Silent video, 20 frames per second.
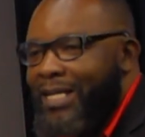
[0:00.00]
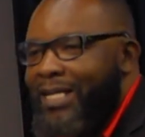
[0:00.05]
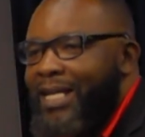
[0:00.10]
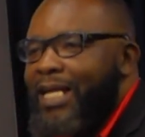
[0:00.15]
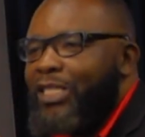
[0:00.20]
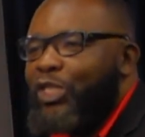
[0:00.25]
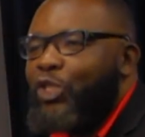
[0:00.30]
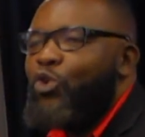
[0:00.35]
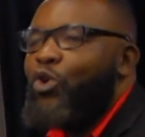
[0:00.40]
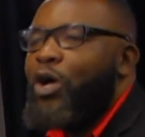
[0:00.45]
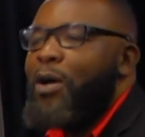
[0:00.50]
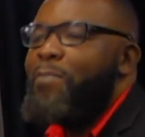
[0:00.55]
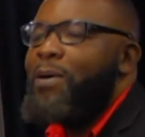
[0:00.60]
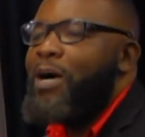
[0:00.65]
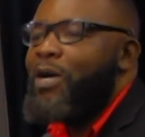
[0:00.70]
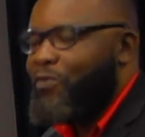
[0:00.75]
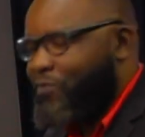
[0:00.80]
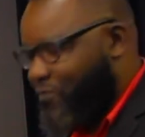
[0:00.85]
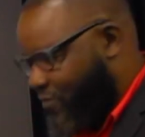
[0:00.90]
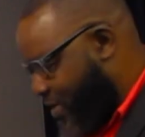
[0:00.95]
Let's talk
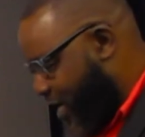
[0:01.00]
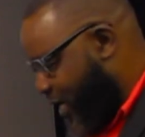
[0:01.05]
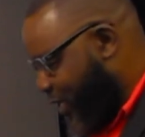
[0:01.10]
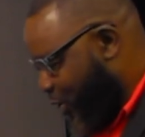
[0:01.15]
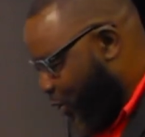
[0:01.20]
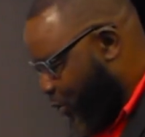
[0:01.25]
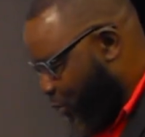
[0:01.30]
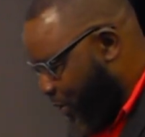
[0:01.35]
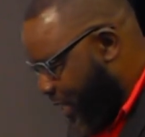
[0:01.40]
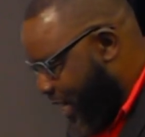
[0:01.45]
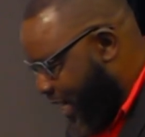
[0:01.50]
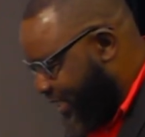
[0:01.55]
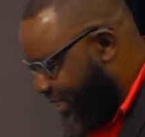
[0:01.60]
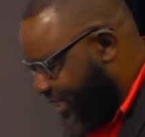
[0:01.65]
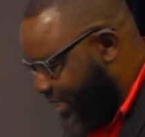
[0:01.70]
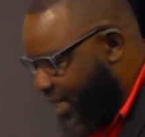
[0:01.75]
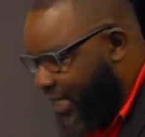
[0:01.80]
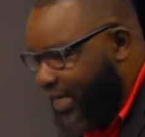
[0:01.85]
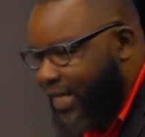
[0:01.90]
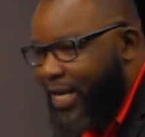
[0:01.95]
about value. We had
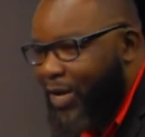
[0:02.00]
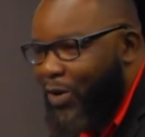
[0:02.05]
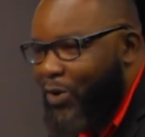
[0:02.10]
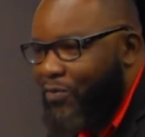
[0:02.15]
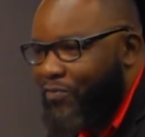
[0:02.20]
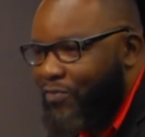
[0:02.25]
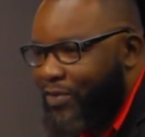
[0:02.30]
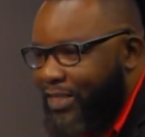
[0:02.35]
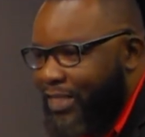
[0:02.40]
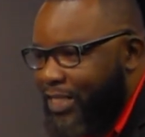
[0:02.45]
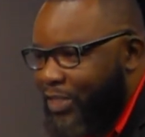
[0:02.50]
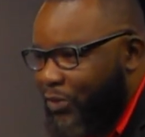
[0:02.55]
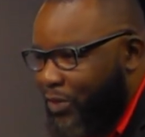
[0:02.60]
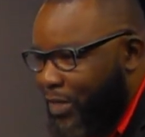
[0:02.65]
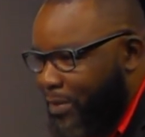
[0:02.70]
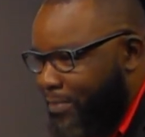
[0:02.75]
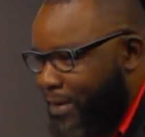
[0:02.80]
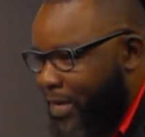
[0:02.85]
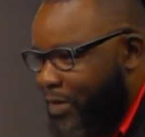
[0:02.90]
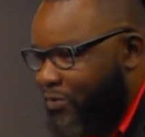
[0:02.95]
started a
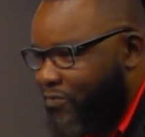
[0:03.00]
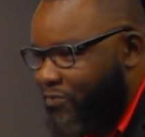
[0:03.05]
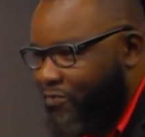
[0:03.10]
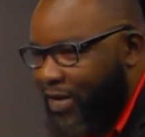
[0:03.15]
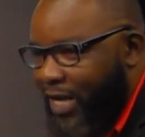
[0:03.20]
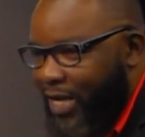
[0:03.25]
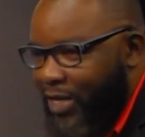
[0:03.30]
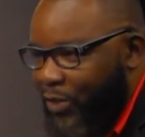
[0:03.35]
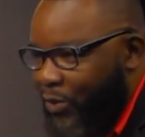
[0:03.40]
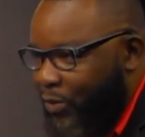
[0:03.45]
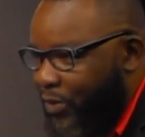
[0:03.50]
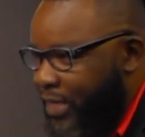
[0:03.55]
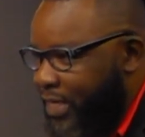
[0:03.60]
conversation about value.